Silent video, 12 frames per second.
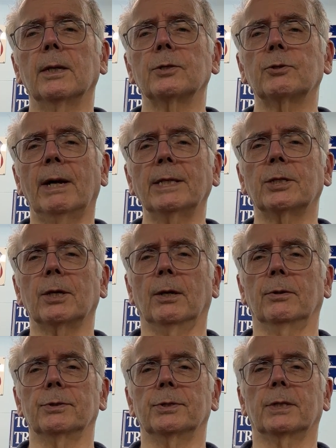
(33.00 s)
train
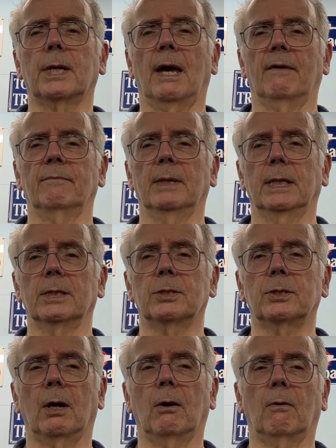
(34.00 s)
shows gave me.
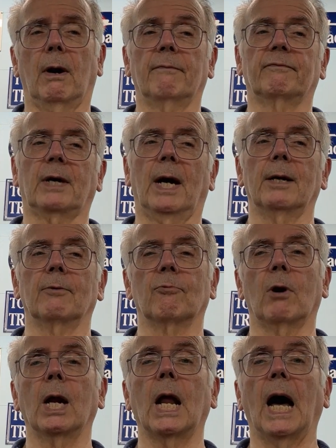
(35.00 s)
So I've kind of
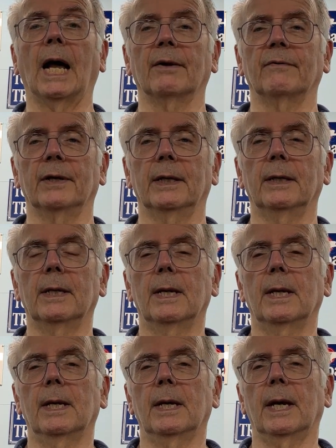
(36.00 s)
run out of it.
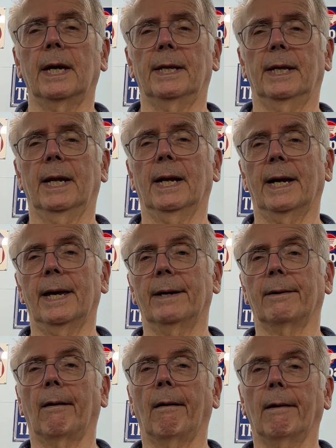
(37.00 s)
And then I had
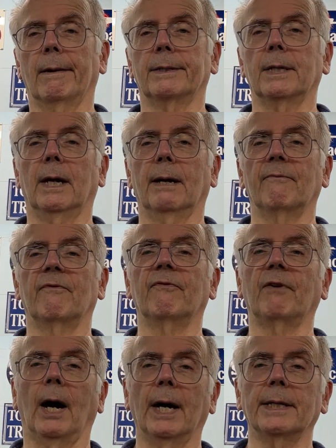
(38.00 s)
a hard time
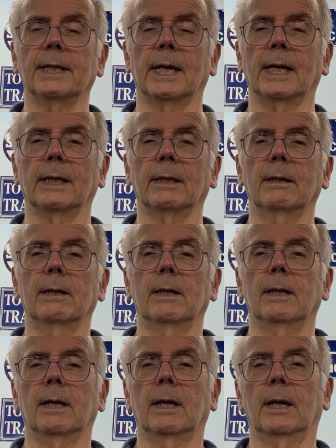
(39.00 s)
finding
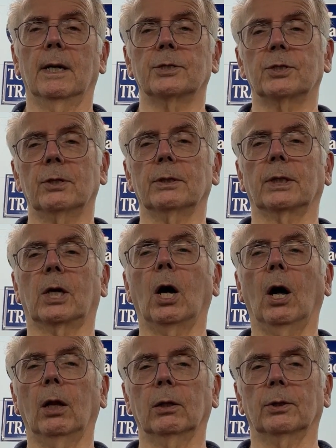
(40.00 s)
uh, certain
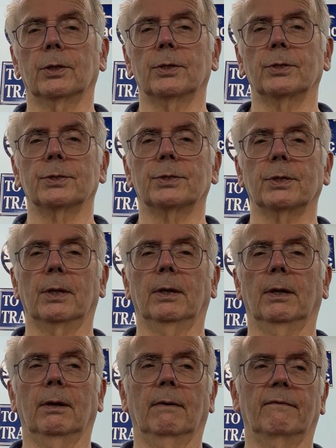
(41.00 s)
colors
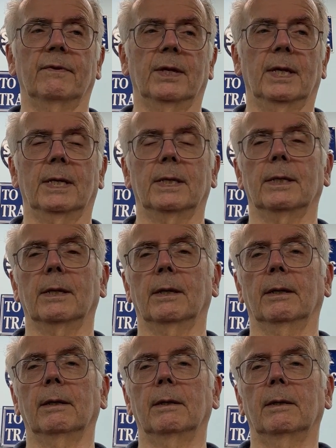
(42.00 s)
of the uh,